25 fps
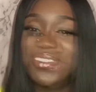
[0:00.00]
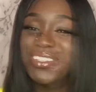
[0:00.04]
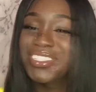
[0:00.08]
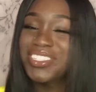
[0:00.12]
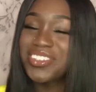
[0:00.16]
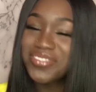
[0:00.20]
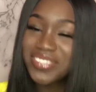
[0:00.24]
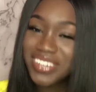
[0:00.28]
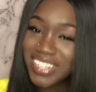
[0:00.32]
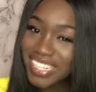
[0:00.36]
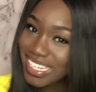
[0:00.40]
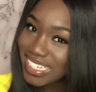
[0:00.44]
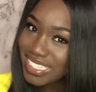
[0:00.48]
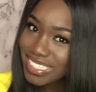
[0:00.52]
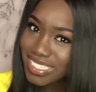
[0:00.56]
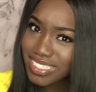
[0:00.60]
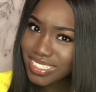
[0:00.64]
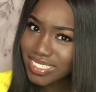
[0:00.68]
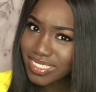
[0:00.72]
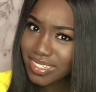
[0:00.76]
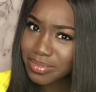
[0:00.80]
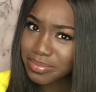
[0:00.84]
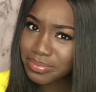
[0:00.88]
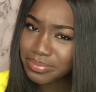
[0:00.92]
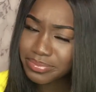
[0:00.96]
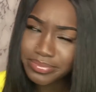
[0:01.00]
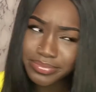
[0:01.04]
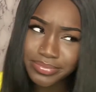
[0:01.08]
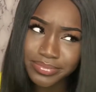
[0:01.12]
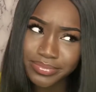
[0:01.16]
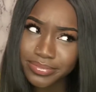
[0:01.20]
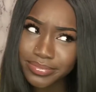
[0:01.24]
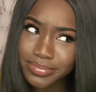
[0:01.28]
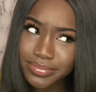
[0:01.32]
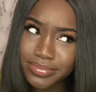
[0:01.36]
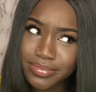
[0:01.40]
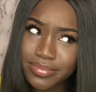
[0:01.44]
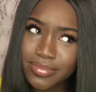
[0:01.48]
What's a relationship?
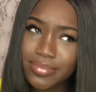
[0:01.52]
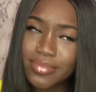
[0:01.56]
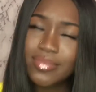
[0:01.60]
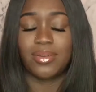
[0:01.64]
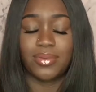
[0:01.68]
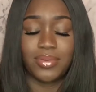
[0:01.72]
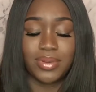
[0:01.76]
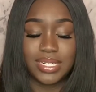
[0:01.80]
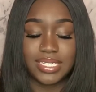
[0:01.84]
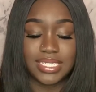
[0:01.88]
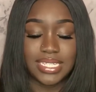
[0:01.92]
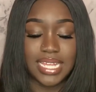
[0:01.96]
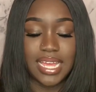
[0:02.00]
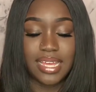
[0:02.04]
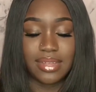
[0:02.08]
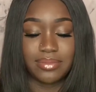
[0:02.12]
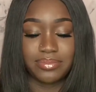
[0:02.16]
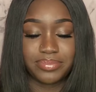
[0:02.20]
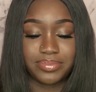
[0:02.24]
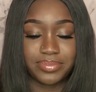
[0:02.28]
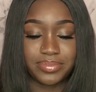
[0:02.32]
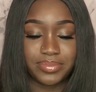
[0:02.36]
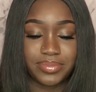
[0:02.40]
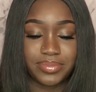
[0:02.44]
What is that?